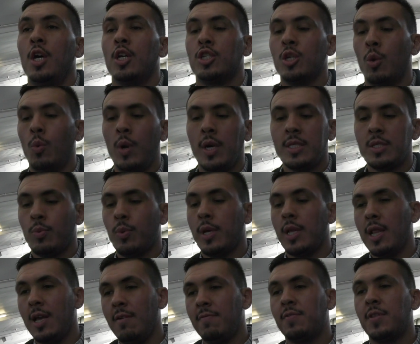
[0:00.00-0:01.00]
So once
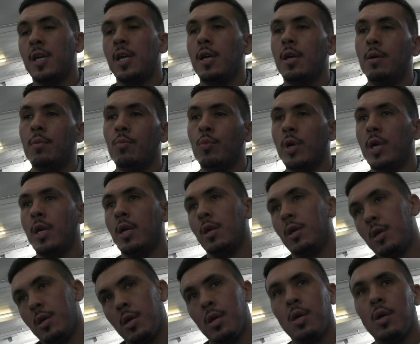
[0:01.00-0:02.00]
we left them,
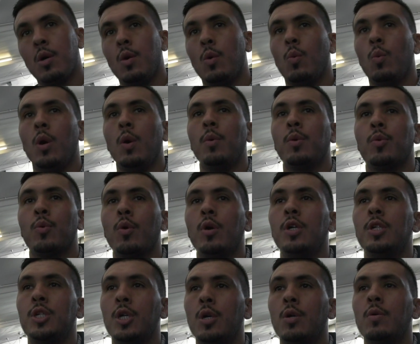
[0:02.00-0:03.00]
we went with
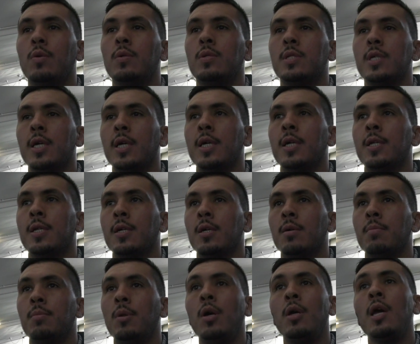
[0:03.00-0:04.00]
Roy Jones, and
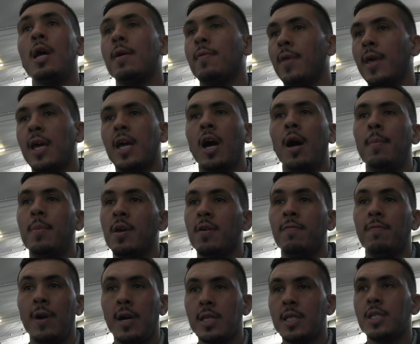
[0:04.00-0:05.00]
they got me a
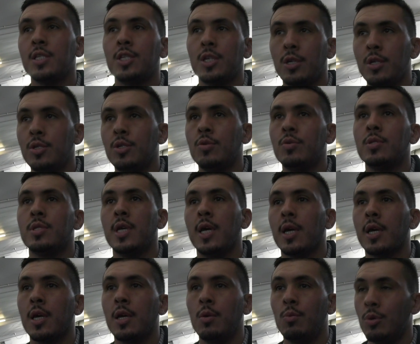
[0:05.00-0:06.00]
fight this year, June
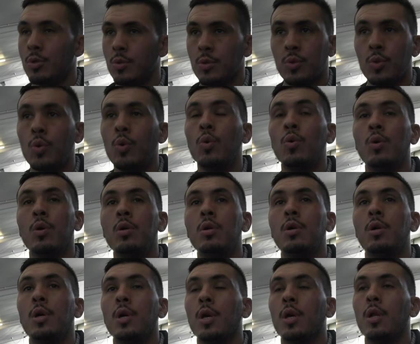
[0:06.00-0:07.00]
2nd, which was cool.
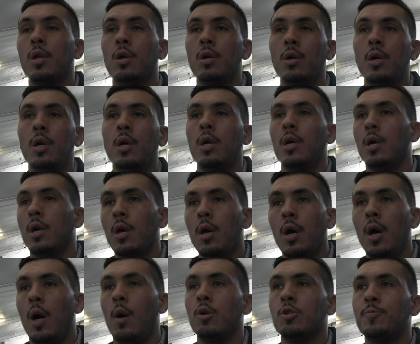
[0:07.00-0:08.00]
You know,
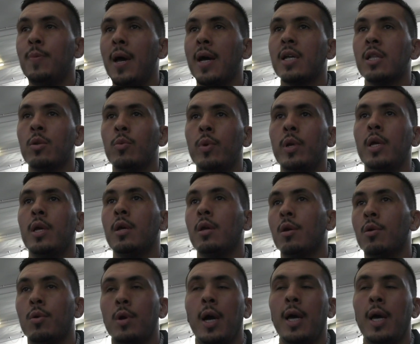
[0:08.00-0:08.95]
I was back in the ring.